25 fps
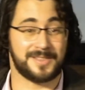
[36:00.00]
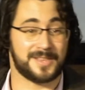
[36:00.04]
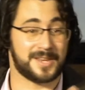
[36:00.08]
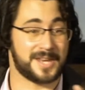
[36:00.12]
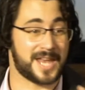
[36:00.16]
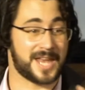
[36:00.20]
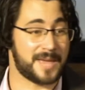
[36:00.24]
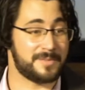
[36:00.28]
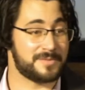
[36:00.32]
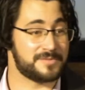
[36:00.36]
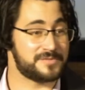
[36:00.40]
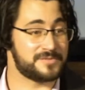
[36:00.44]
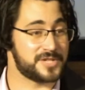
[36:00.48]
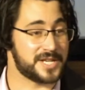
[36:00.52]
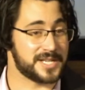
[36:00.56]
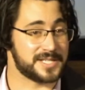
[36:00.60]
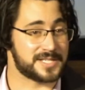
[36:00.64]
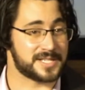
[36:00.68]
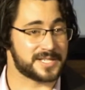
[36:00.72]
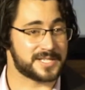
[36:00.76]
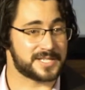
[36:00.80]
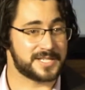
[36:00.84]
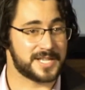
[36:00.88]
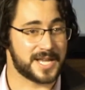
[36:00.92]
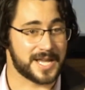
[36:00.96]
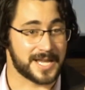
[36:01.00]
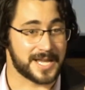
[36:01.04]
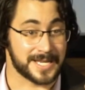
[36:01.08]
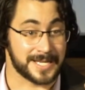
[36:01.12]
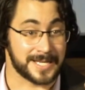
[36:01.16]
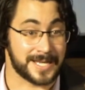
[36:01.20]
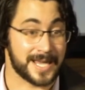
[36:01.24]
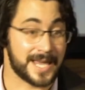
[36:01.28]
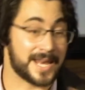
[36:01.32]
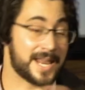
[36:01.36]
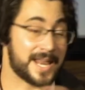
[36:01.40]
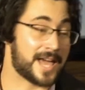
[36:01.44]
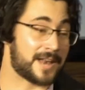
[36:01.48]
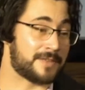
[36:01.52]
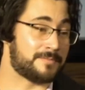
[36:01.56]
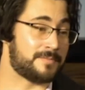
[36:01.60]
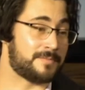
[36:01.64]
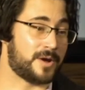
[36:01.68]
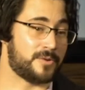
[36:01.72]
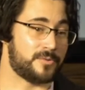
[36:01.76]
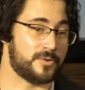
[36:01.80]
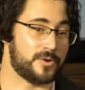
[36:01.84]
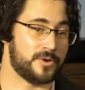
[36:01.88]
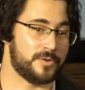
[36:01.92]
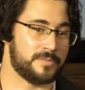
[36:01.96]
in the name of Jesus, get out of
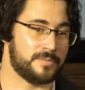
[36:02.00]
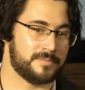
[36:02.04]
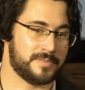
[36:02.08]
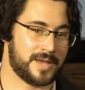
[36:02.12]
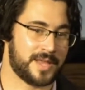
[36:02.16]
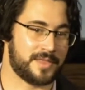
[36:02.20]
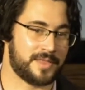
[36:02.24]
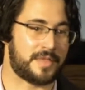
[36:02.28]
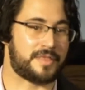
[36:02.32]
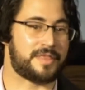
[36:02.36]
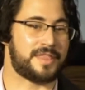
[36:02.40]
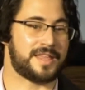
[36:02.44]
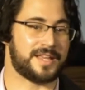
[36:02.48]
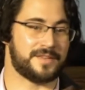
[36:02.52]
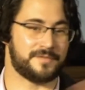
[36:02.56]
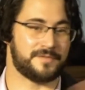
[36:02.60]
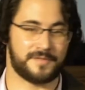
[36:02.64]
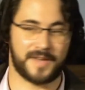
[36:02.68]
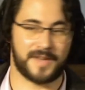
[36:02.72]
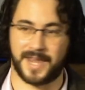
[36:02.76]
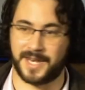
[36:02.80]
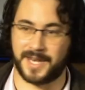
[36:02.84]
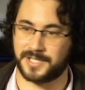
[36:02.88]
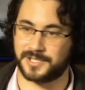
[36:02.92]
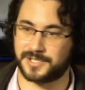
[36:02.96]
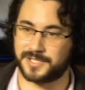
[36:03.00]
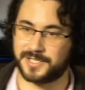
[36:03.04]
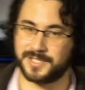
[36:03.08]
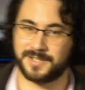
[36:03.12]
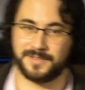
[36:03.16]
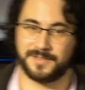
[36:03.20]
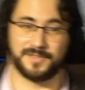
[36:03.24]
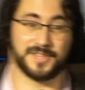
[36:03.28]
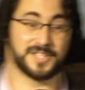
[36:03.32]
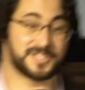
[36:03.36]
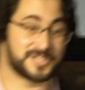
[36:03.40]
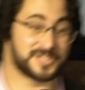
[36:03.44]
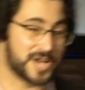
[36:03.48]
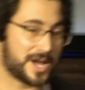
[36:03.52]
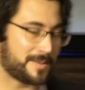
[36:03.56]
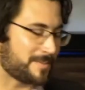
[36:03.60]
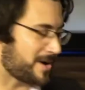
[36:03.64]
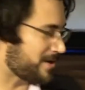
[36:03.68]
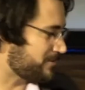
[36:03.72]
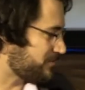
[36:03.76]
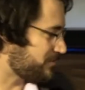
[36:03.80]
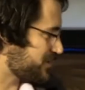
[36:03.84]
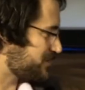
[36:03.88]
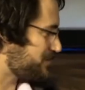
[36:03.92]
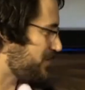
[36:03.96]
my room. And the thing vanished. This time
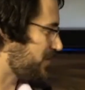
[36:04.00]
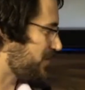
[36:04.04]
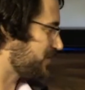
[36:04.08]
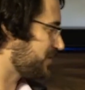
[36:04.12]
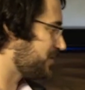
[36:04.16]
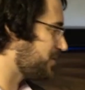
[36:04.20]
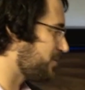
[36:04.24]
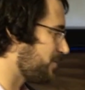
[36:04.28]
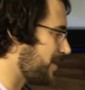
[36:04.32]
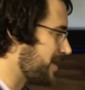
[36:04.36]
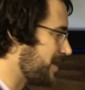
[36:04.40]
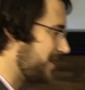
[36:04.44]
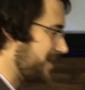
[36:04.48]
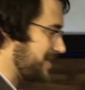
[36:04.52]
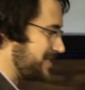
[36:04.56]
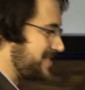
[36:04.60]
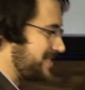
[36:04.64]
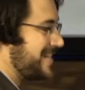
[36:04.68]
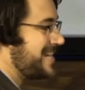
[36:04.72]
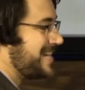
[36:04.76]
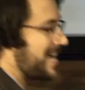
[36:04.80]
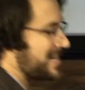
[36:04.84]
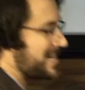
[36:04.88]
I'd responded correctly. Dean